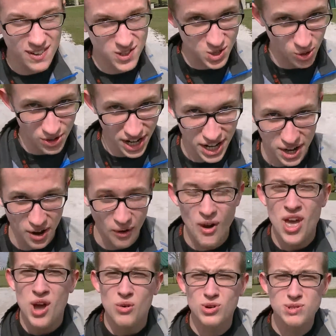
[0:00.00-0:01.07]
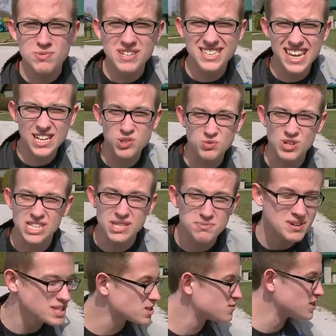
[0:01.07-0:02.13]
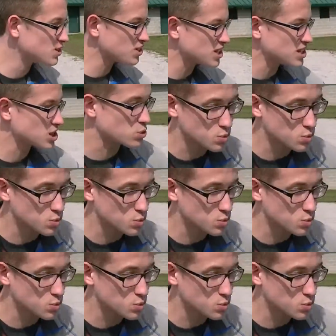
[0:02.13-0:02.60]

tornado, which means it has wind speeds of nearly